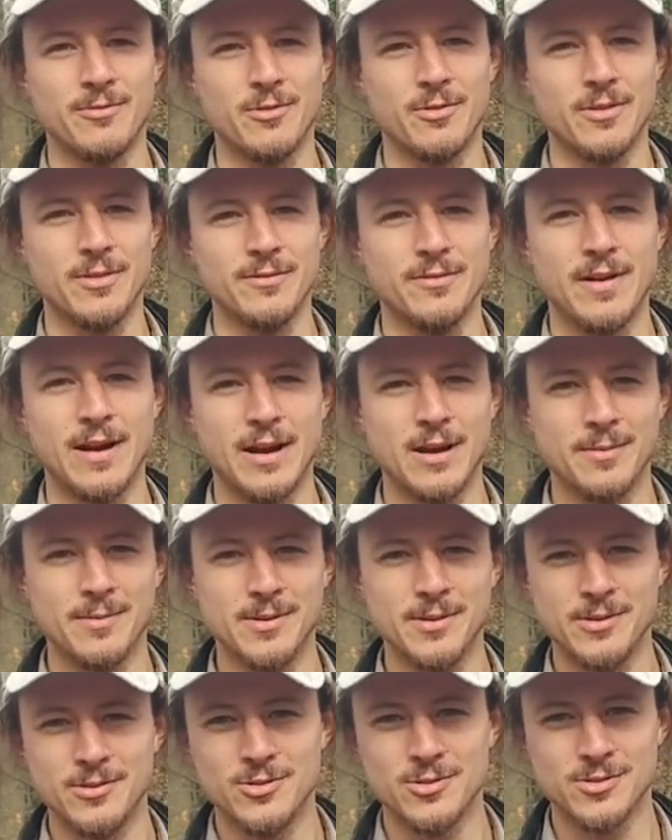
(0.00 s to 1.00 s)
for the
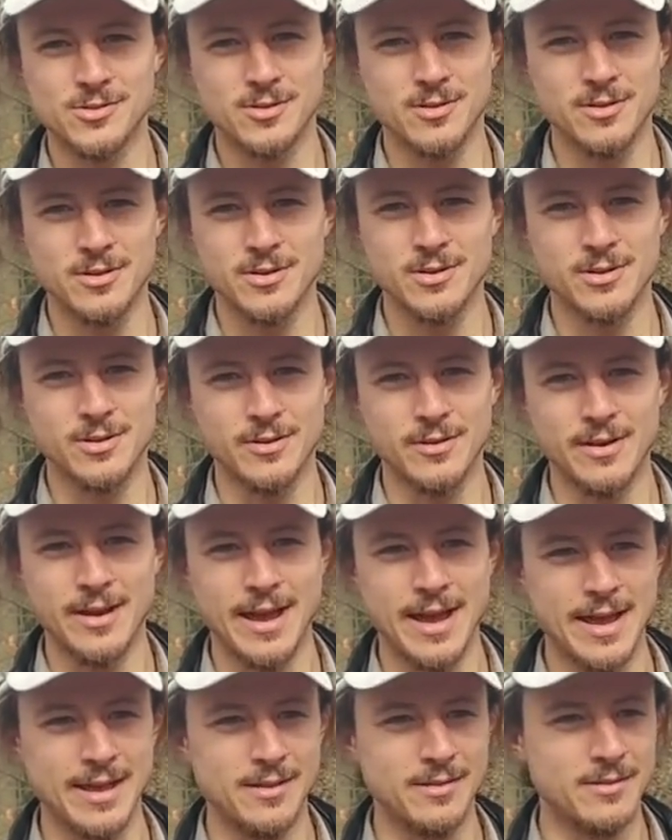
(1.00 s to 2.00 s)
environment. You just go
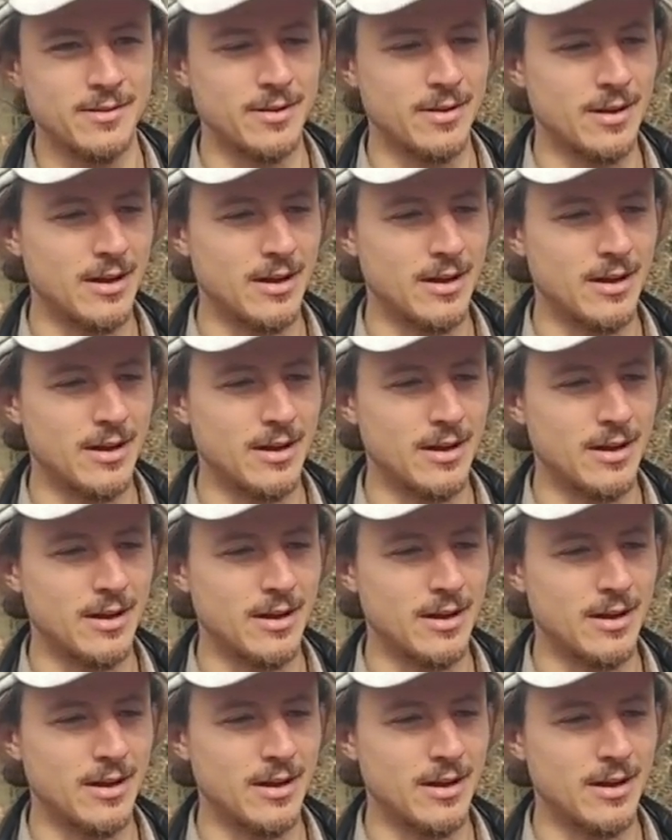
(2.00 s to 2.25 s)
ahead,